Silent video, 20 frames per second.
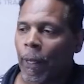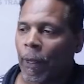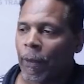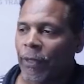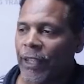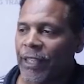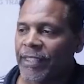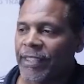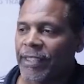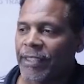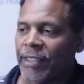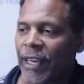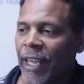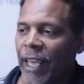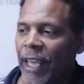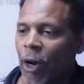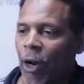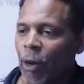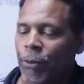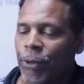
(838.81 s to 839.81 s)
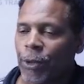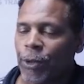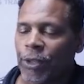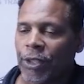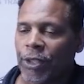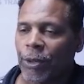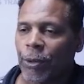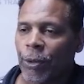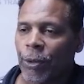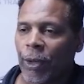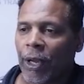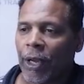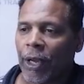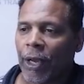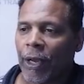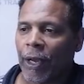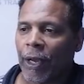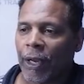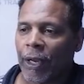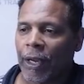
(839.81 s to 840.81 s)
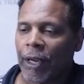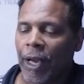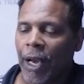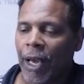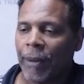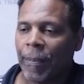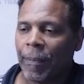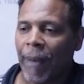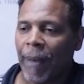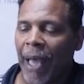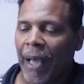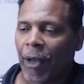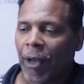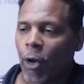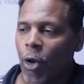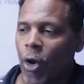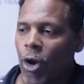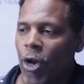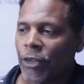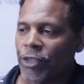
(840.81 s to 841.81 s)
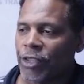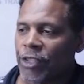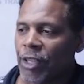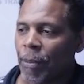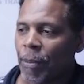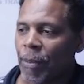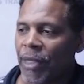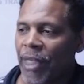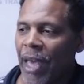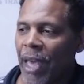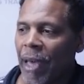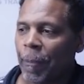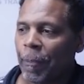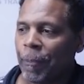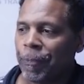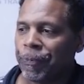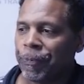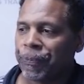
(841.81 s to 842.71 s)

This is going to help you to cut back on some of that